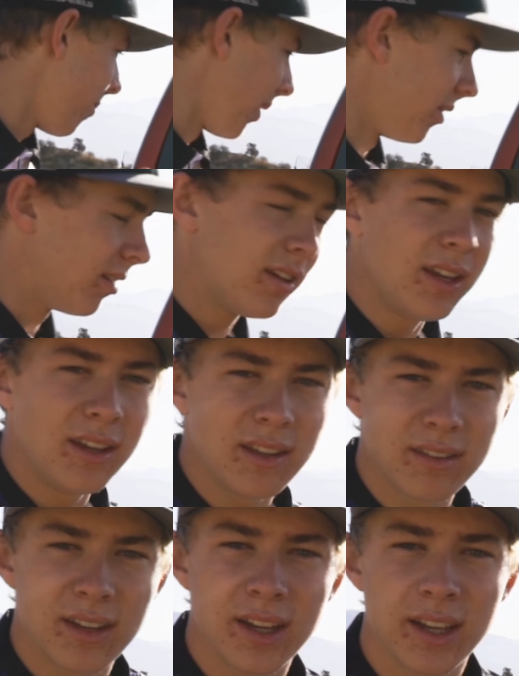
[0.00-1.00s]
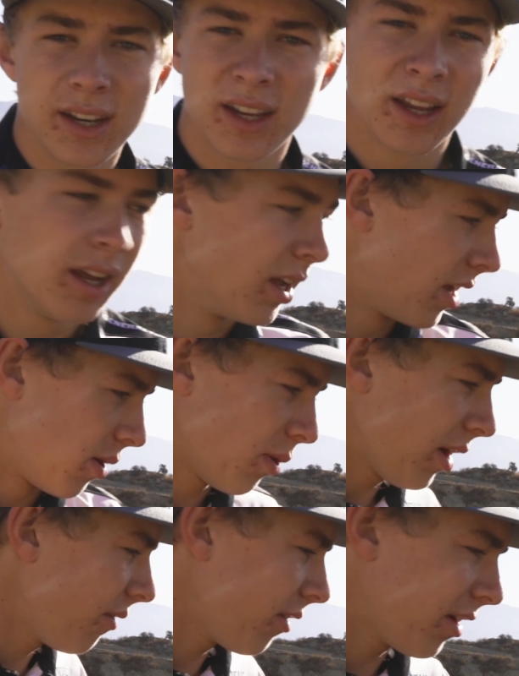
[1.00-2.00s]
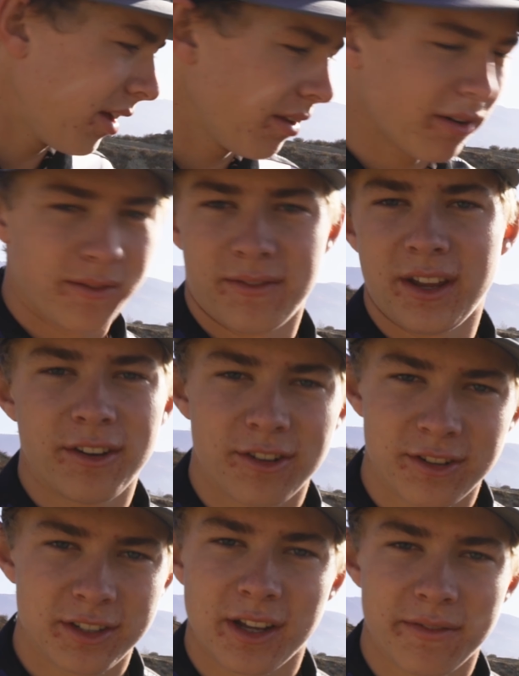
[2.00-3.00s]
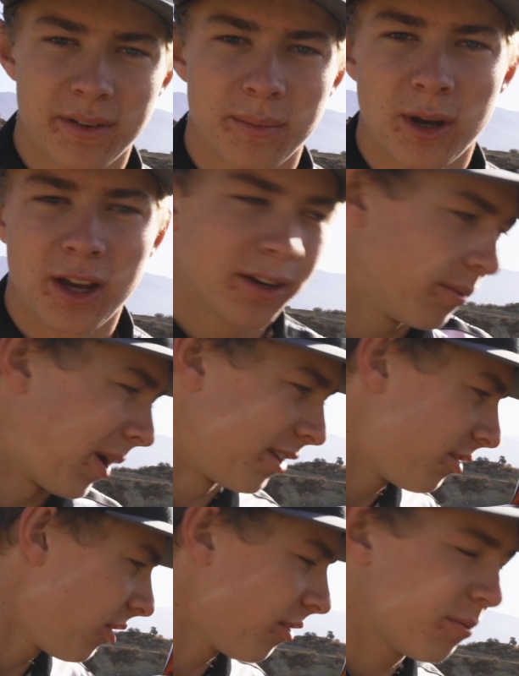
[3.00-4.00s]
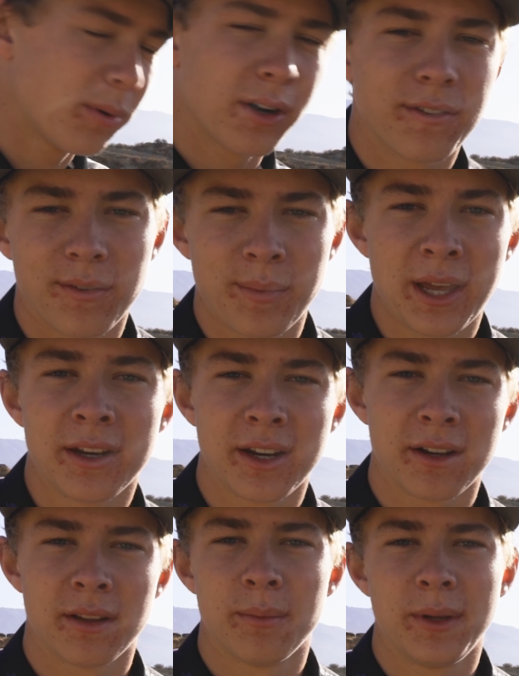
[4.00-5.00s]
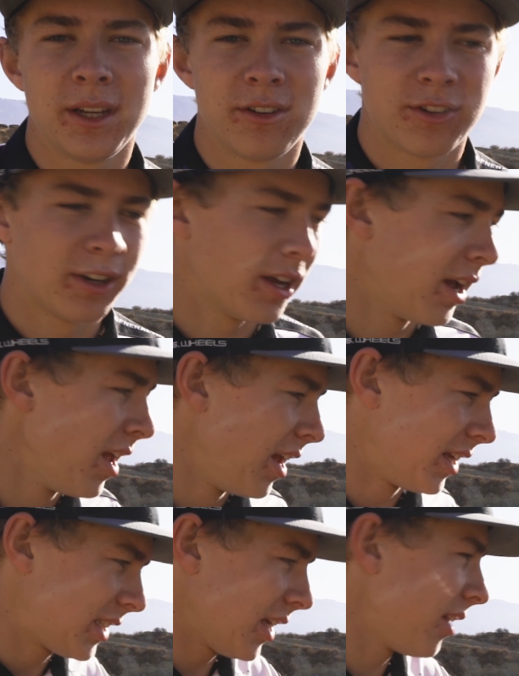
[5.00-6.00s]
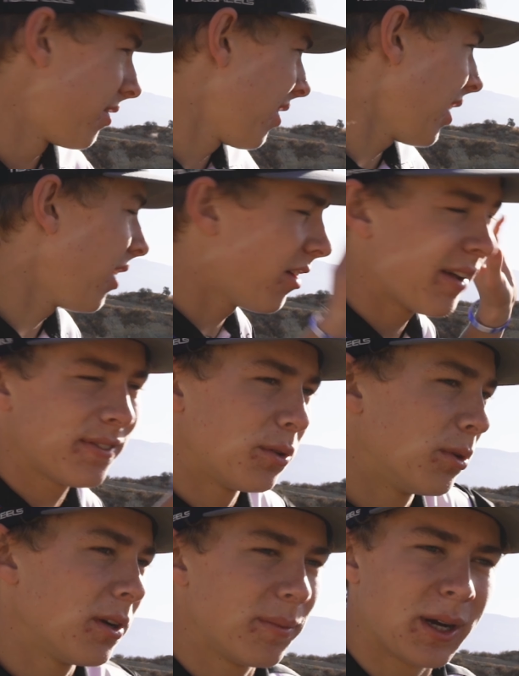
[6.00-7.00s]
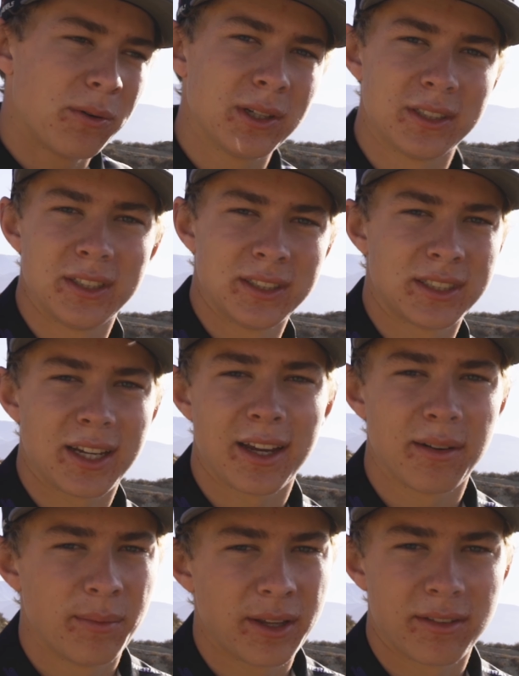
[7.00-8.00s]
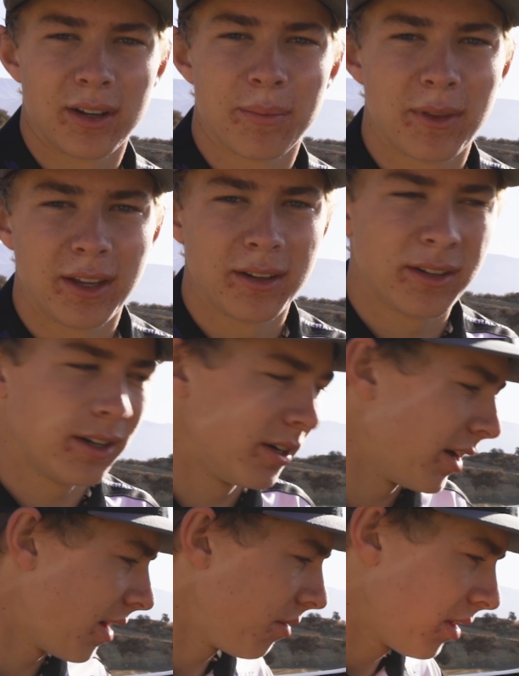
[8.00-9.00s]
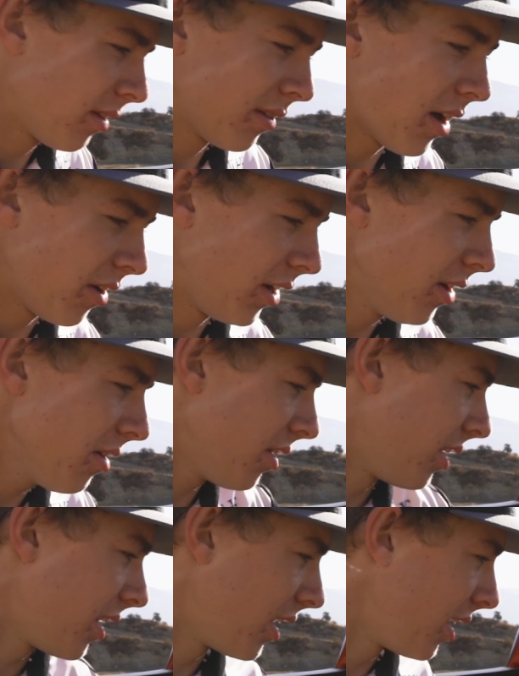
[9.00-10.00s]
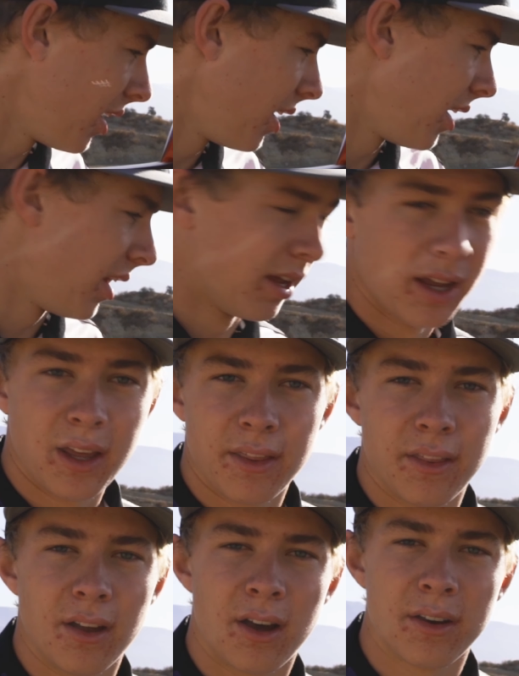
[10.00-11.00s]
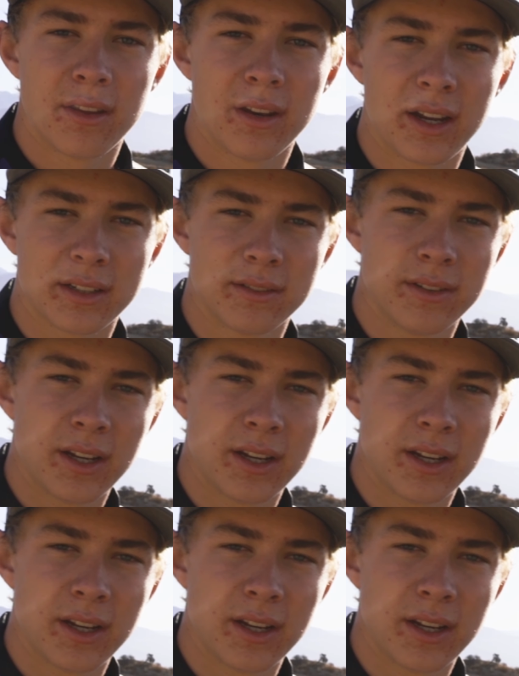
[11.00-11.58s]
my skis in, whatever other adventure stuff I'm on, and my surfboard if I'm heading down to the beach. And it's nice, then I don't have to worry about what's inside and messing up the interior. Everything's out here and on to the next